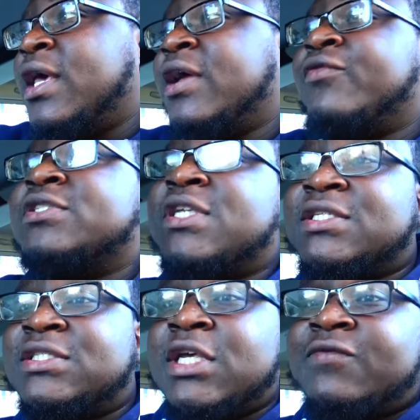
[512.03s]
Every
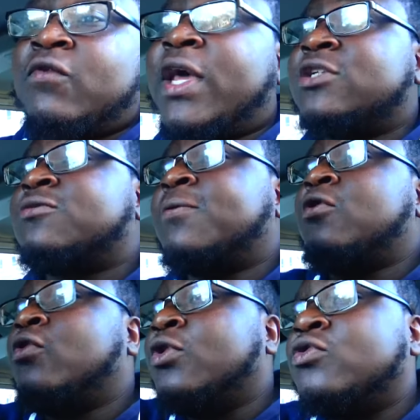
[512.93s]
successful
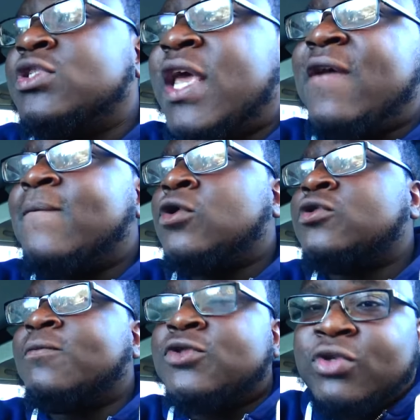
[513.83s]
entrepreneur, you should have
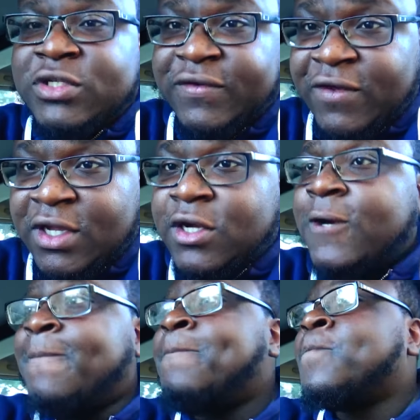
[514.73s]
multiple streams of
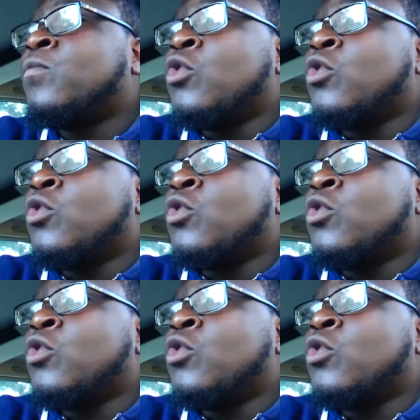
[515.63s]
income